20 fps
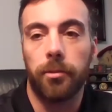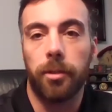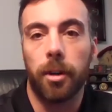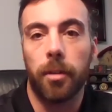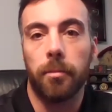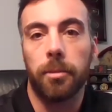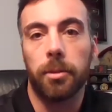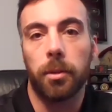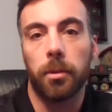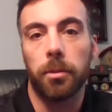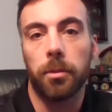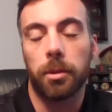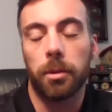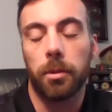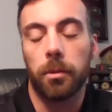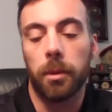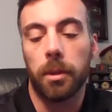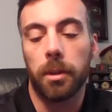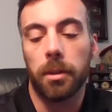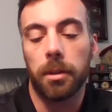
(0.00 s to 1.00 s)
from
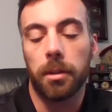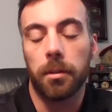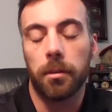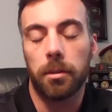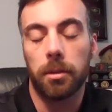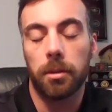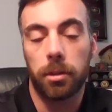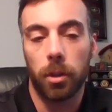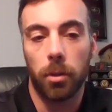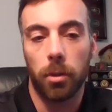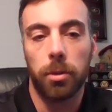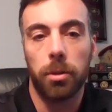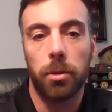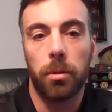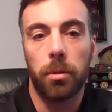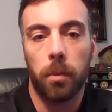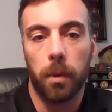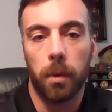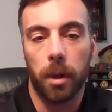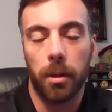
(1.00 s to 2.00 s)

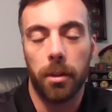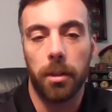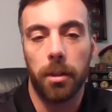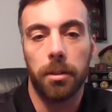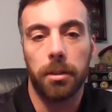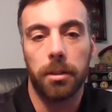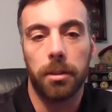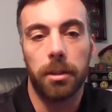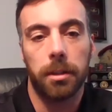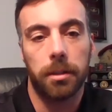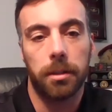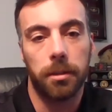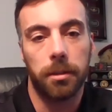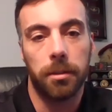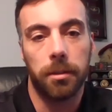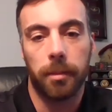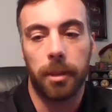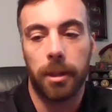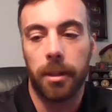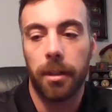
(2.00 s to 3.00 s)
social workers,
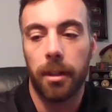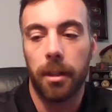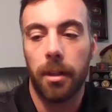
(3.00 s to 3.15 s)
excuse me.